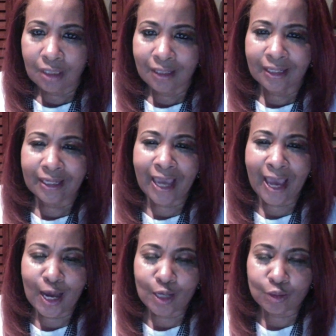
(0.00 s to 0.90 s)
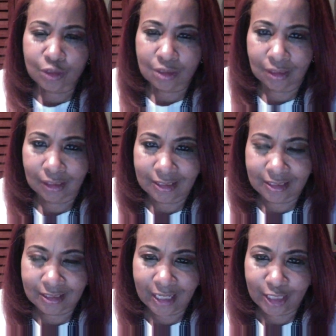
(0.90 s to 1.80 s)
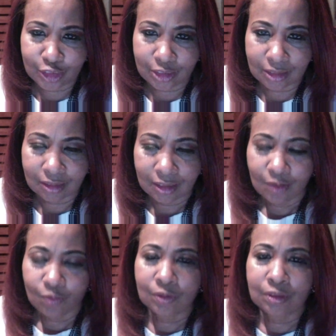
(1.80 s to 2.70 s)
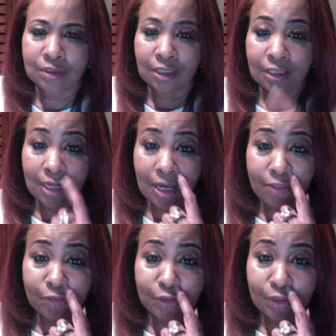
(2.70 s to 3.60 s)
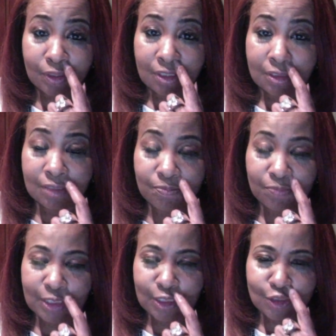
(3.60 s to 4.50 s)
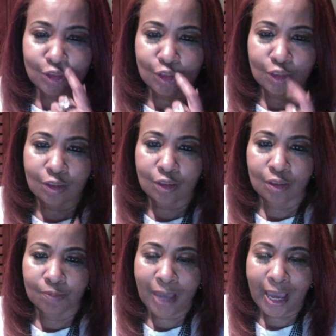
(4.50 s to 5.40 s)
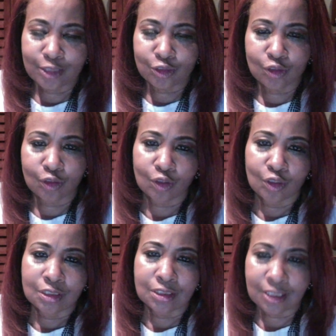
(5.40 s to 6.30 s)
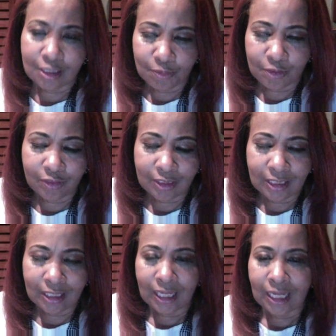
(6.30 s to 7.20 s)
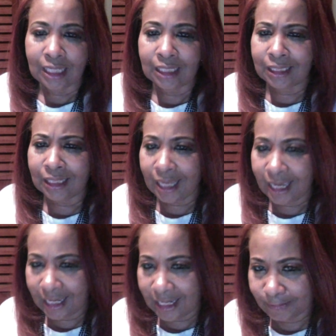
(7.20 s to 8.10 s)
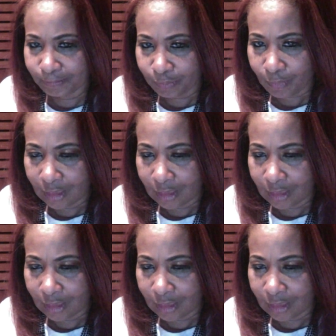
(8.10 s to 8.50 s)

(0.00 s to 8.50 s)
counseling session with none other than Minister Pastor Timothy Lane.